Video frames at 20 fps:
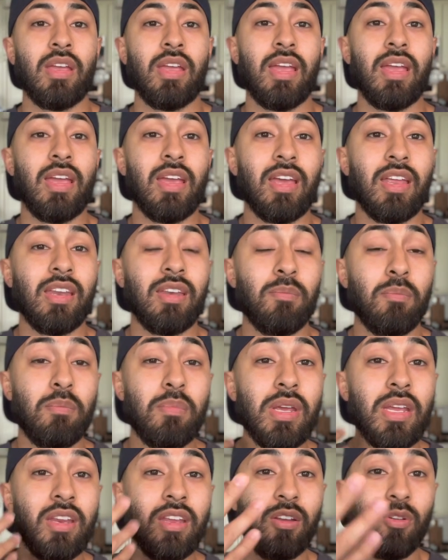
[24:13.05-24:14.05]
and
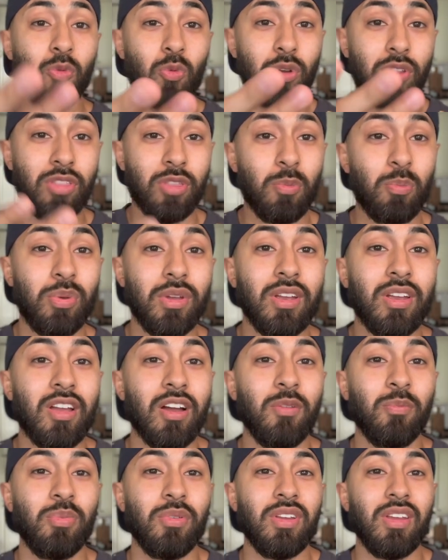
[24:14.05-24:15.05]
meeting with the big
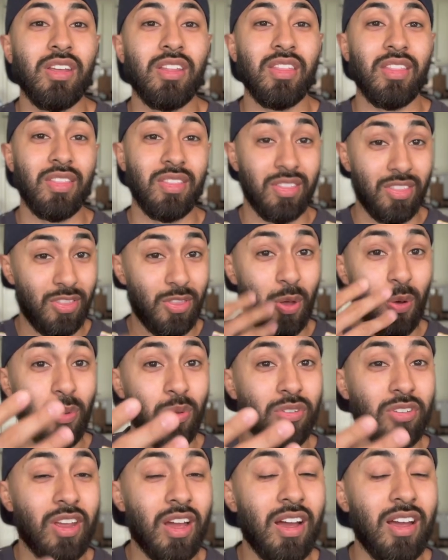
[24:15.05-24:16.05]
company and
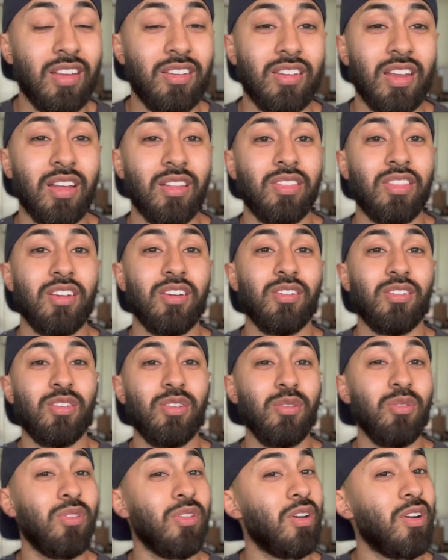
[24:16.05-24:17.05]
those guys out there
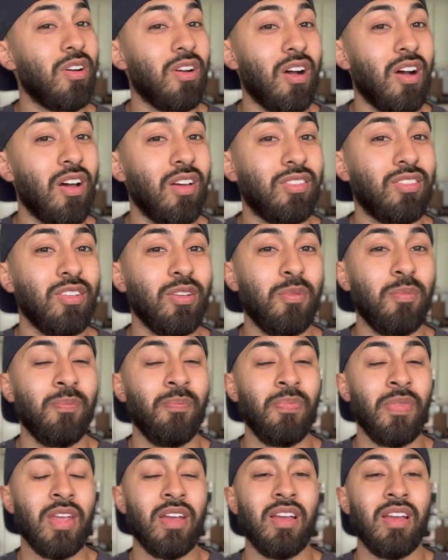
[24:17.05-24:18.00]
too, they're awesome.